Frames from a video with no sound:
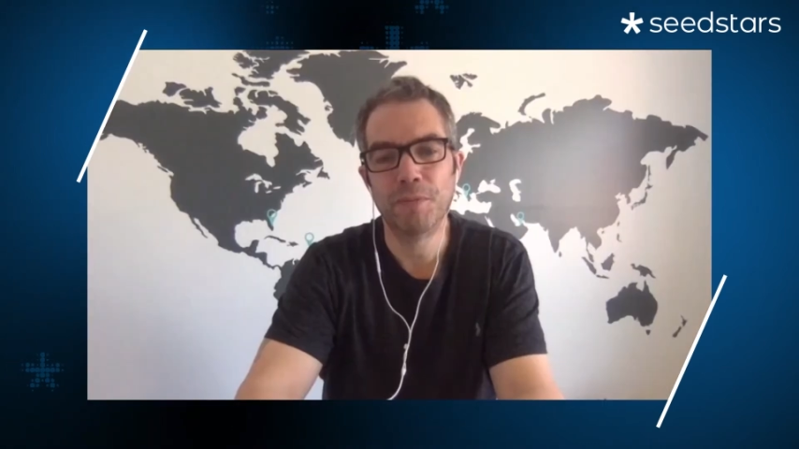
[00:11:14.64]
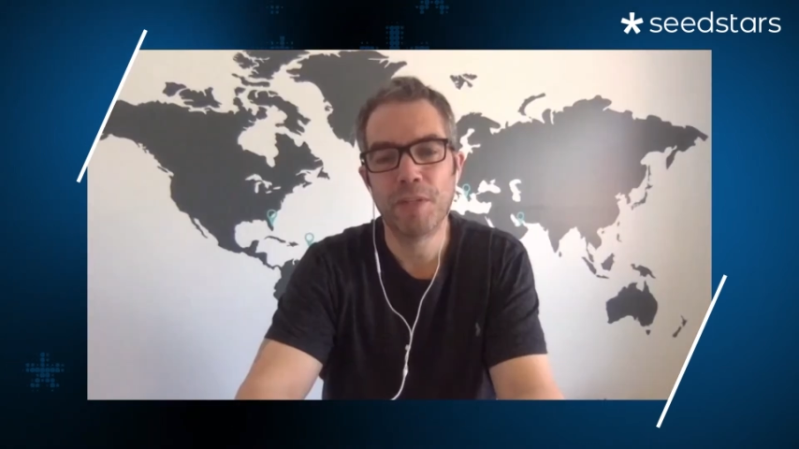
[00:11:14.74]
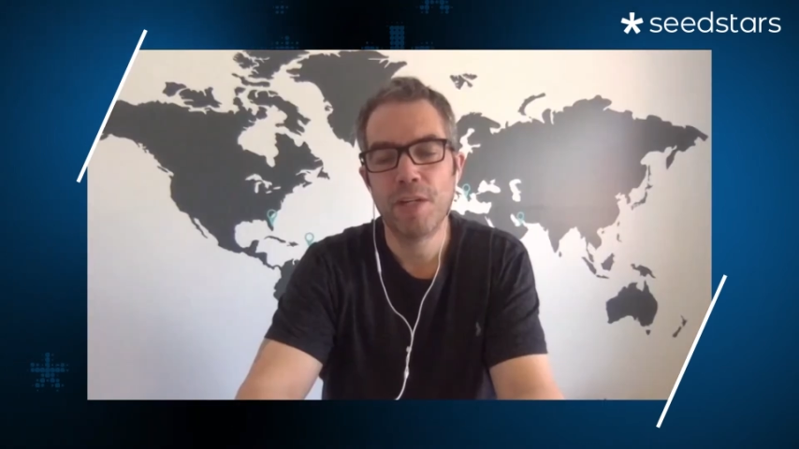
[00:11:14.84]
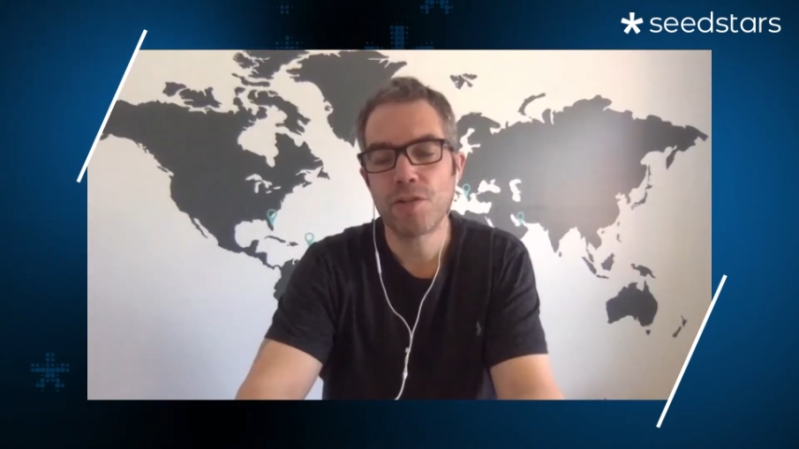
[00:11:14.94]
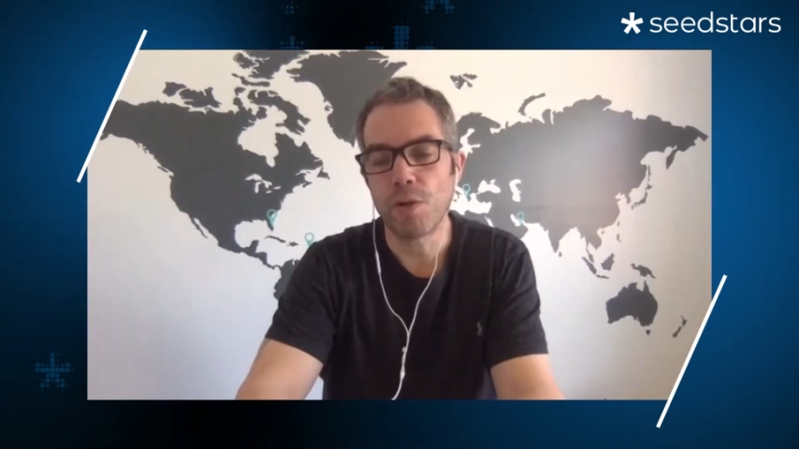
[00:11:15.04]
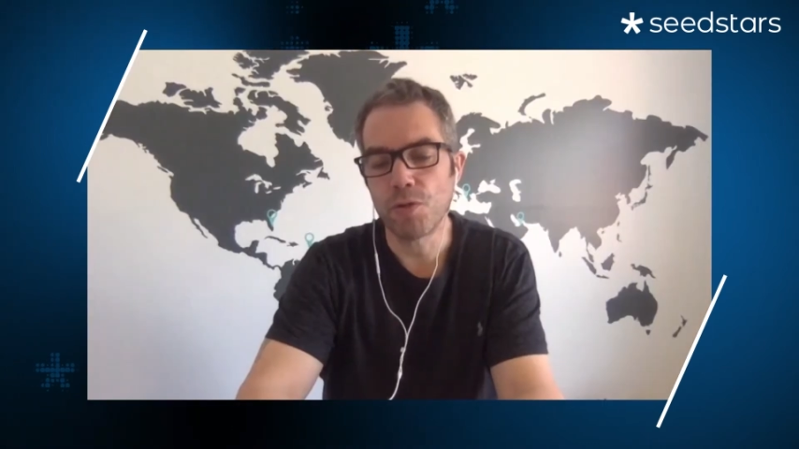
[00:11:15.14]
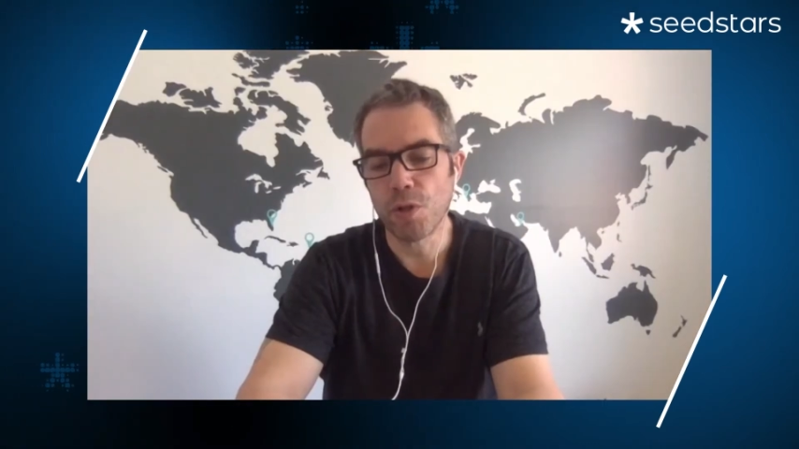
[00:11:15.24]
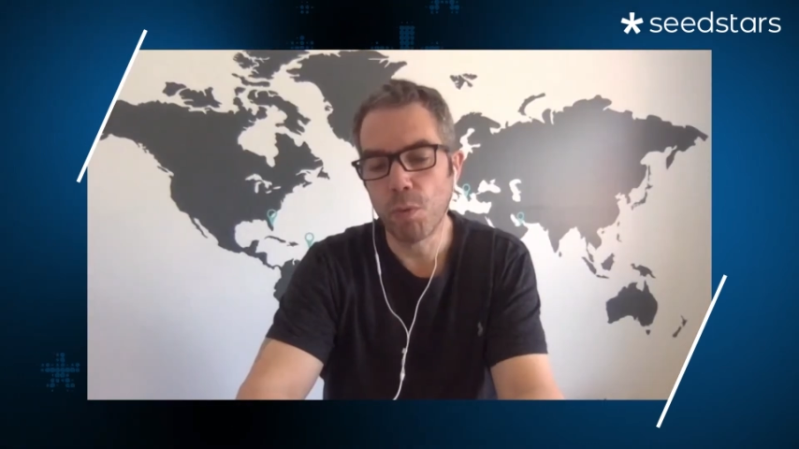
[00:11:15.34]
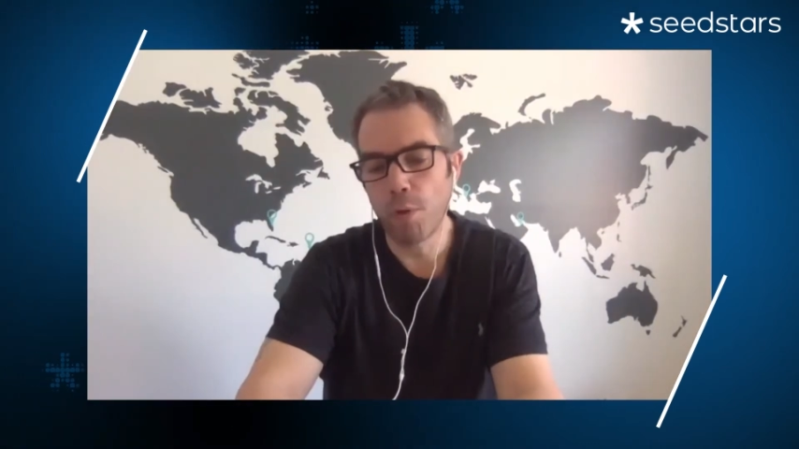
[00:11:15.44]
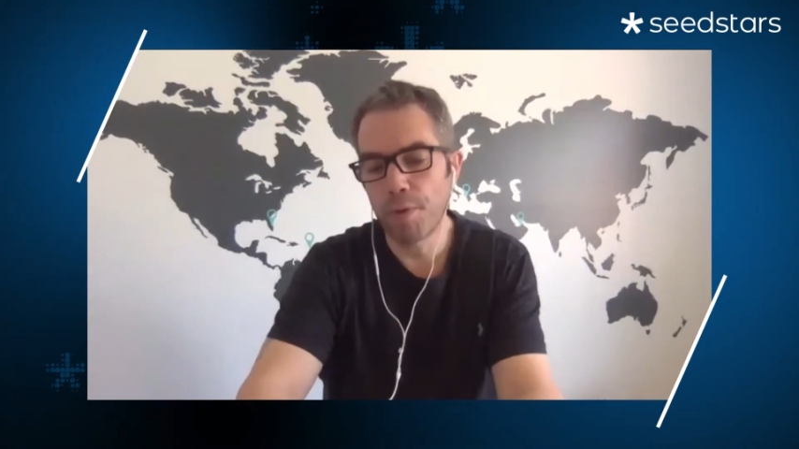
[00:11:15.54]

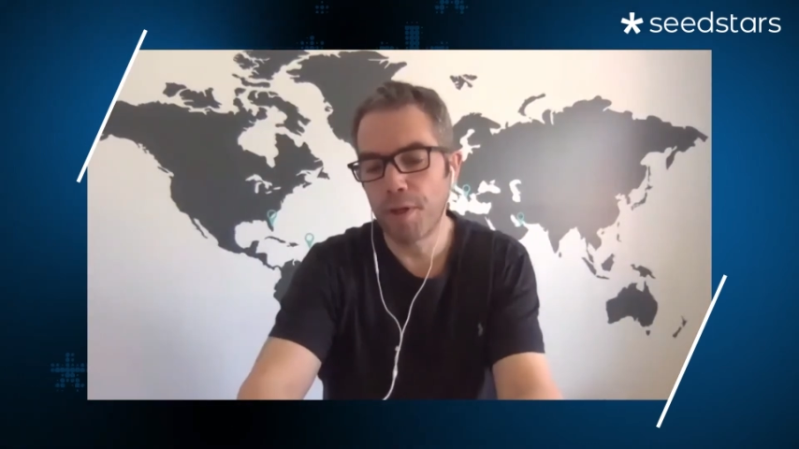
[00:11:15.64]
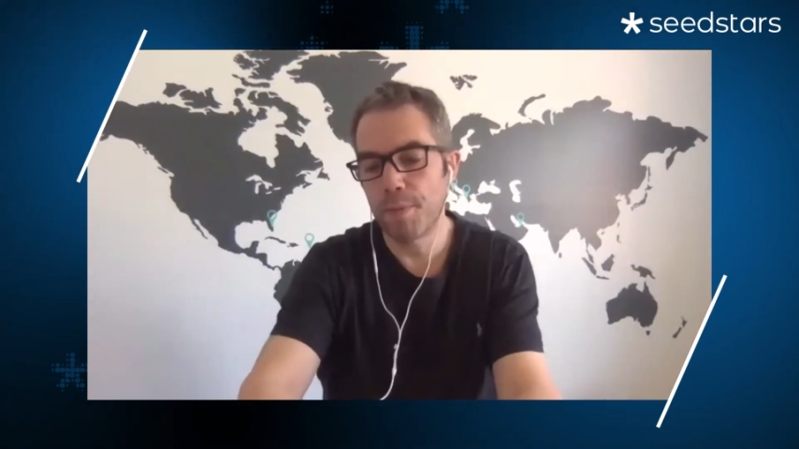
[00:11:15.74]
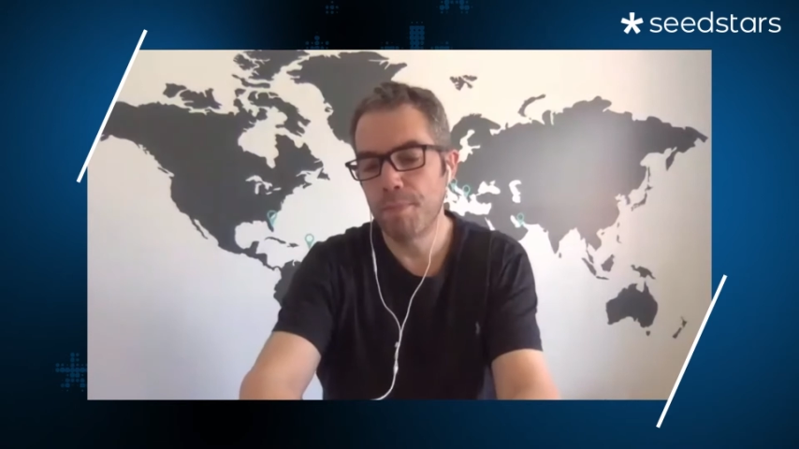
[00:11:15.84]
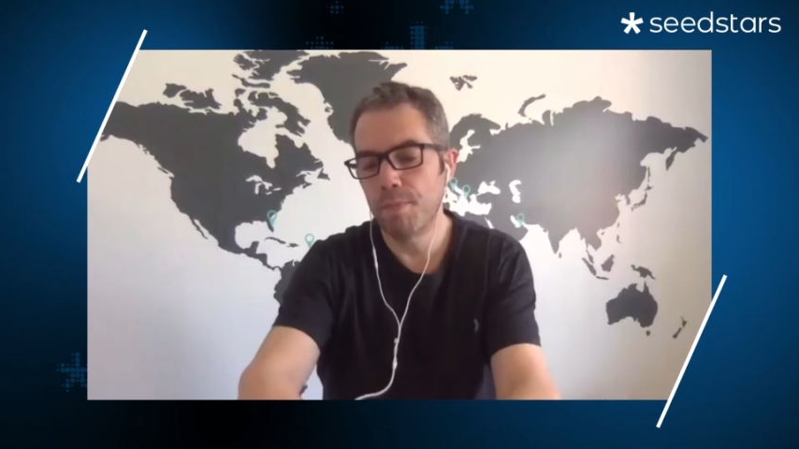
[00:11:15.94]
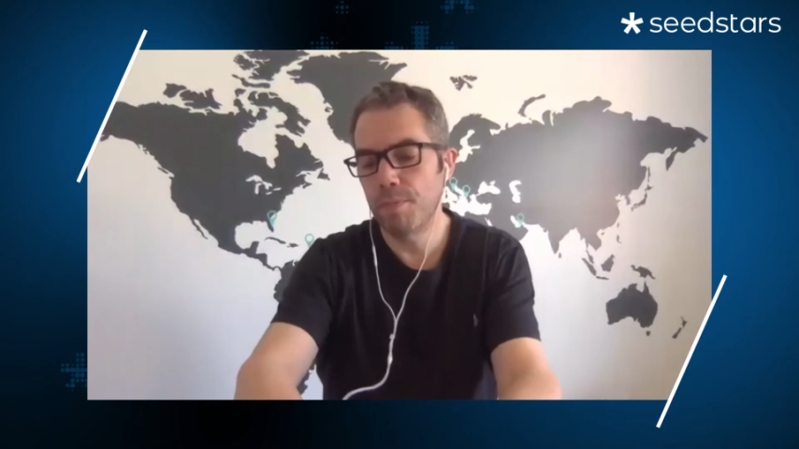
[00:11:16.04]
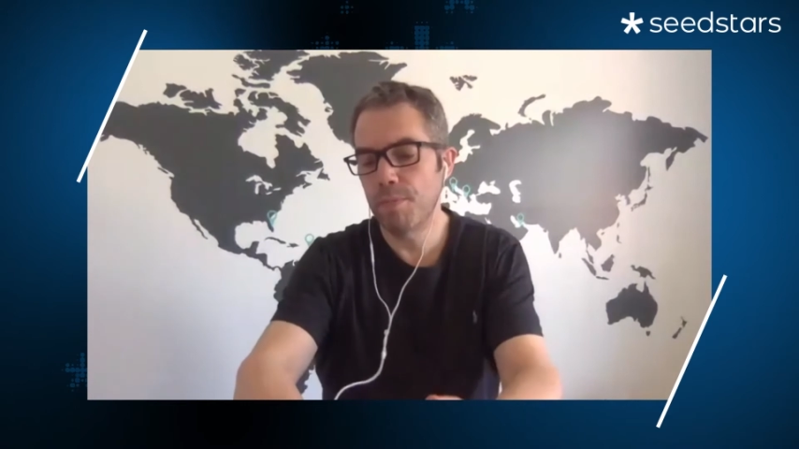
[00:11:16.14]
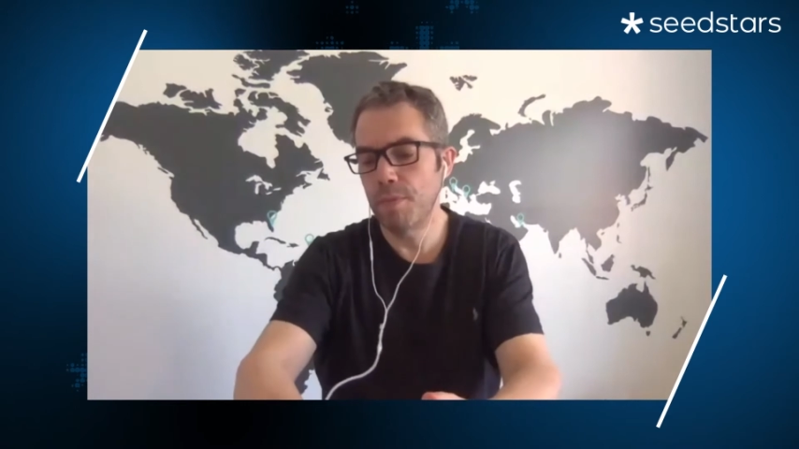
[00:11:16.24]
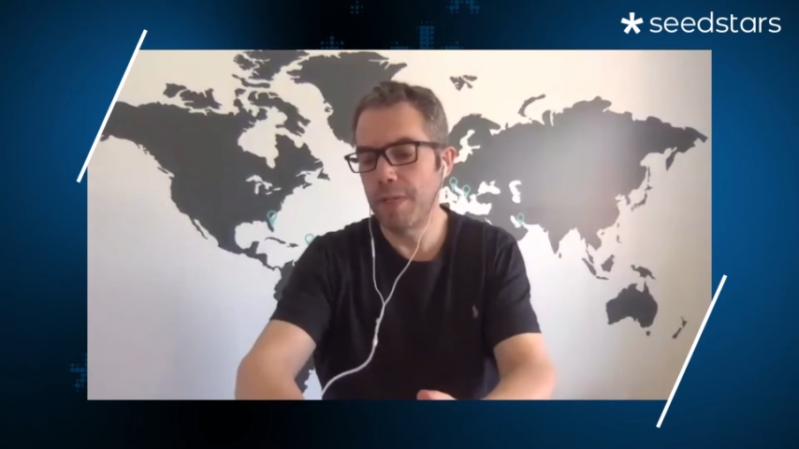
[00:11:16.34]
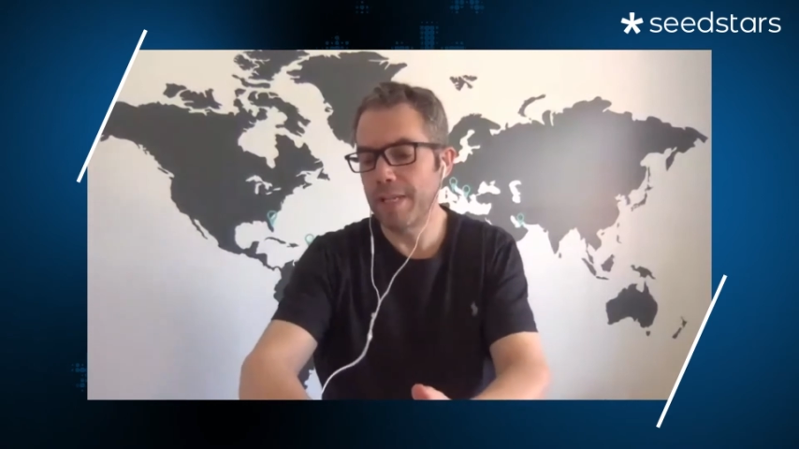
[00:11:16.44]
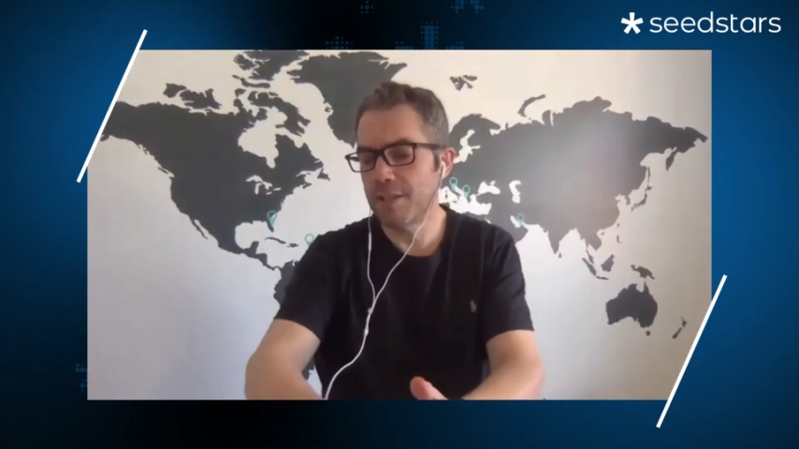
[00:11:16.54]
So what were
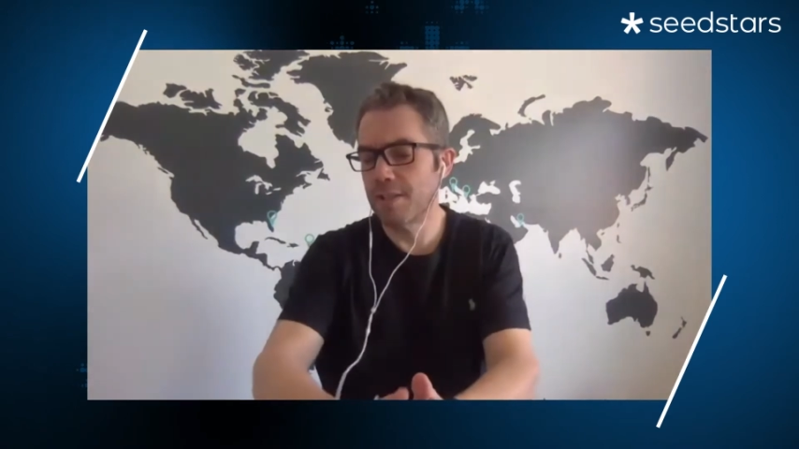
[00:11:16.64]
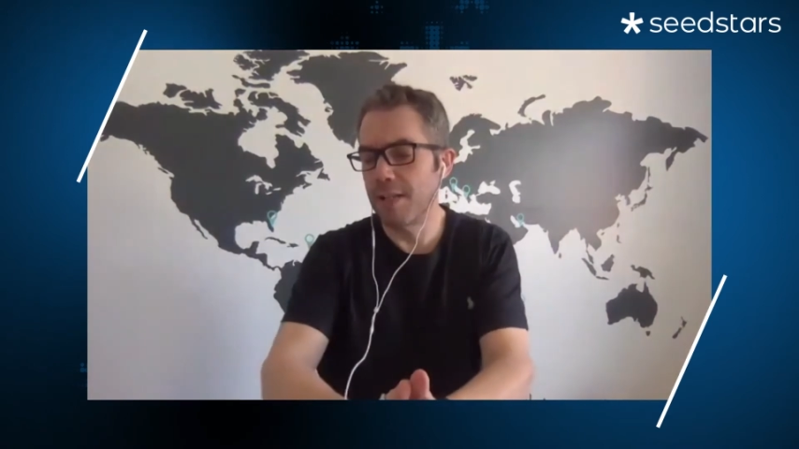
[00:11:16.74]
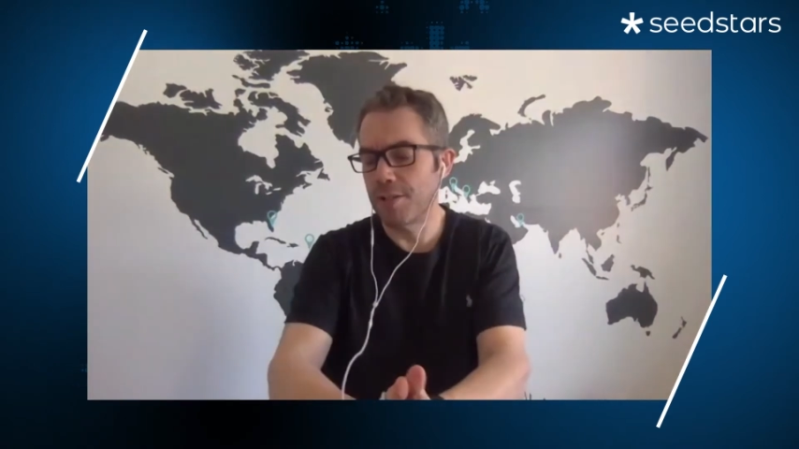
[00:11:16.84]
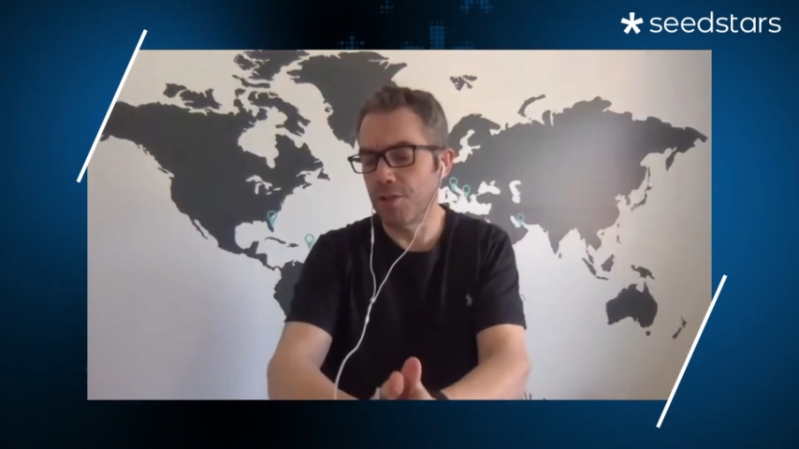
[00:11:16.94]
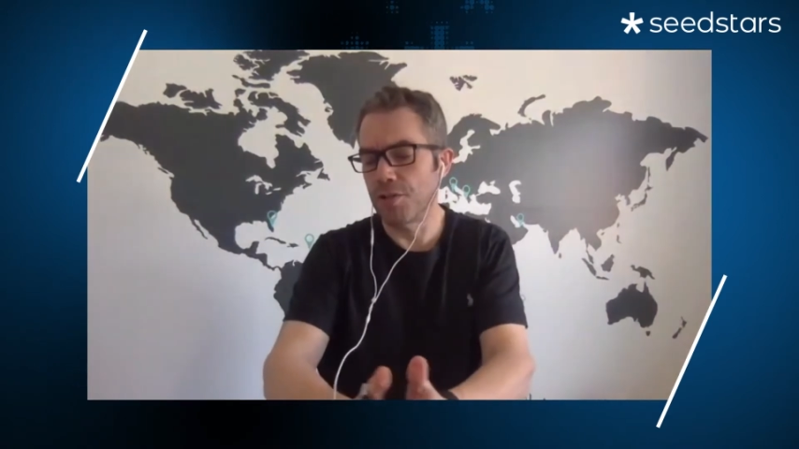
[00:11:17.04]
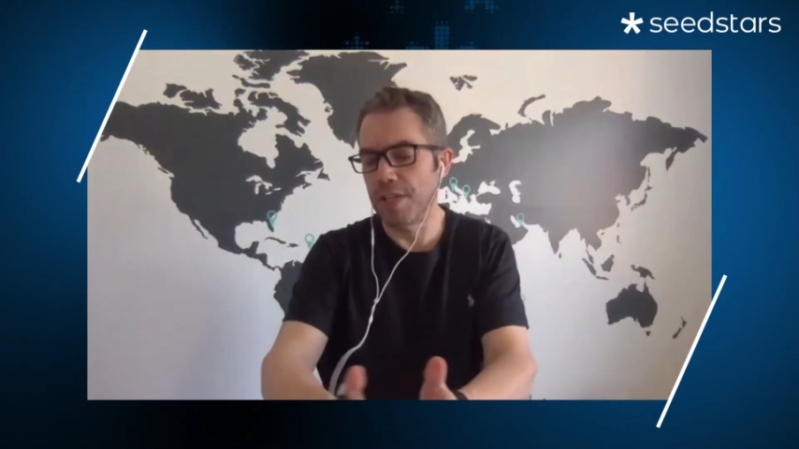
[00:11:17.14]
let's just